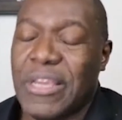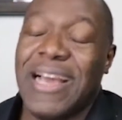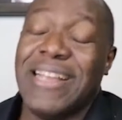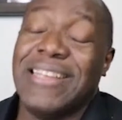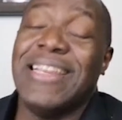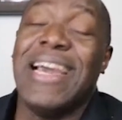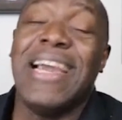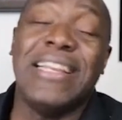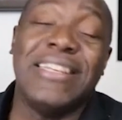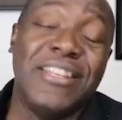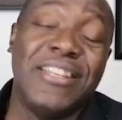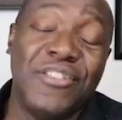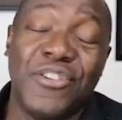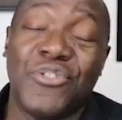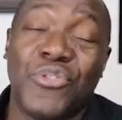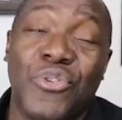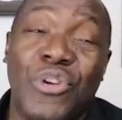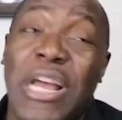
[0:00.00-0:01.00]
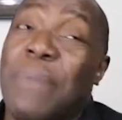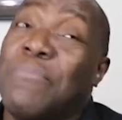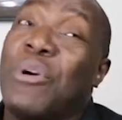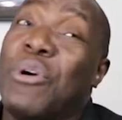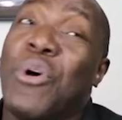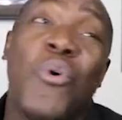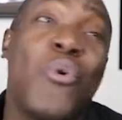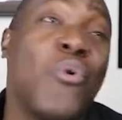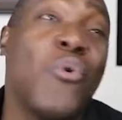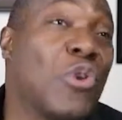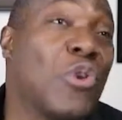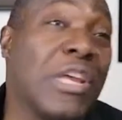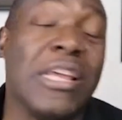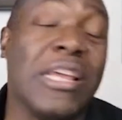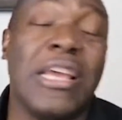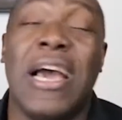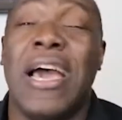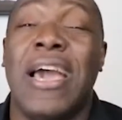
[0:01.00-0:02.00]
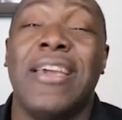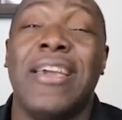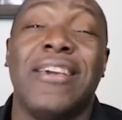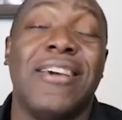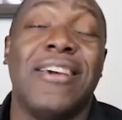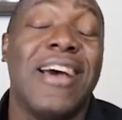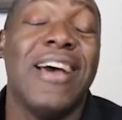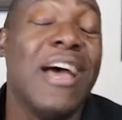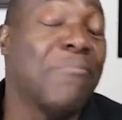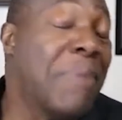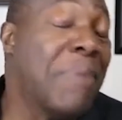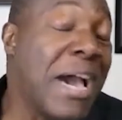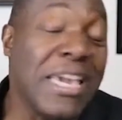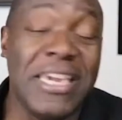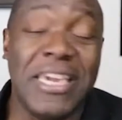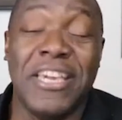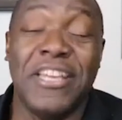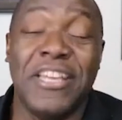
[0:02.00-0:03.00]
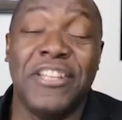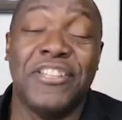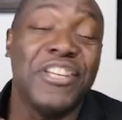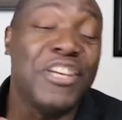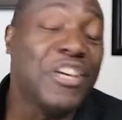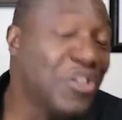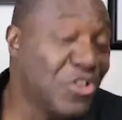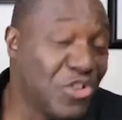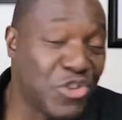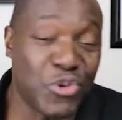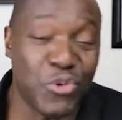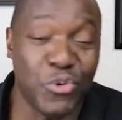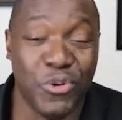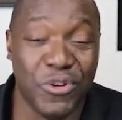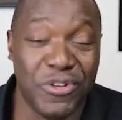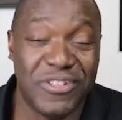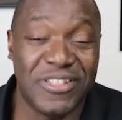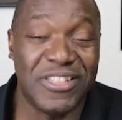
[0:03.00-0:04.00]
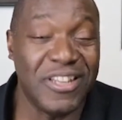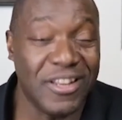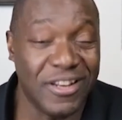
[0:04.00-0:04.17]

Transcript: At 19 years old, I'm the only guy at my age in school still.